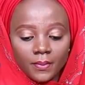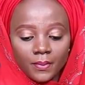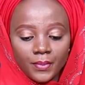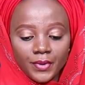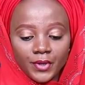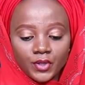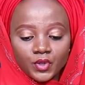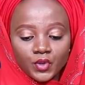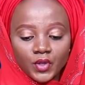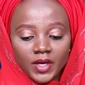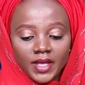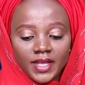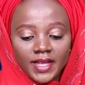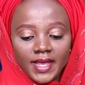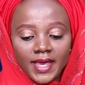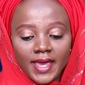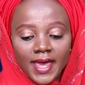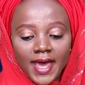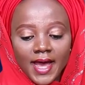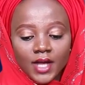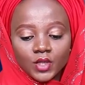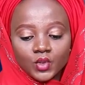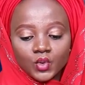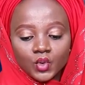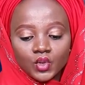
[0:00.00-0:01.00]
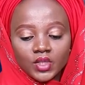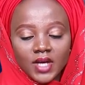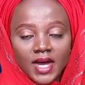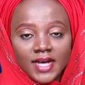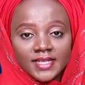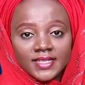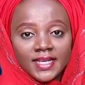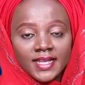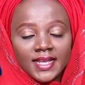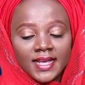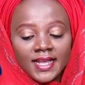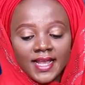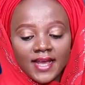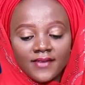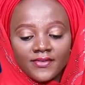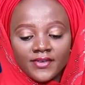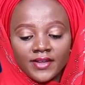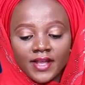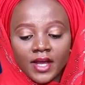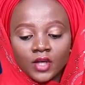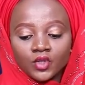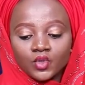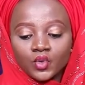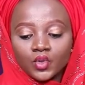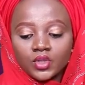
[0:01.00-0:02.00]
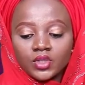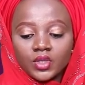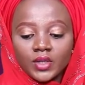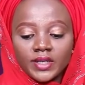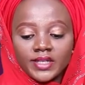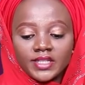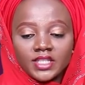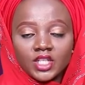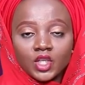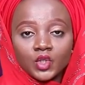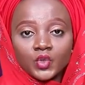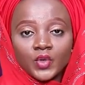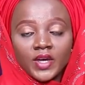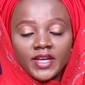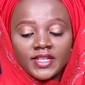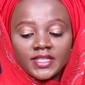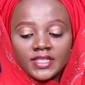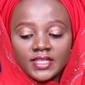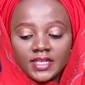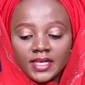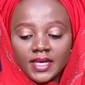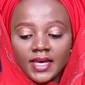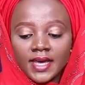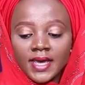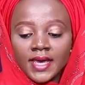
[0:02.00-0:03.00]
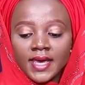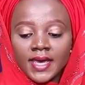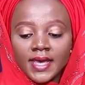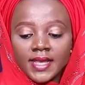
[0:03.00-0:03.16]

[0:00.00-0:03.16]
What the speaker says: Between the year 2011 and 2020,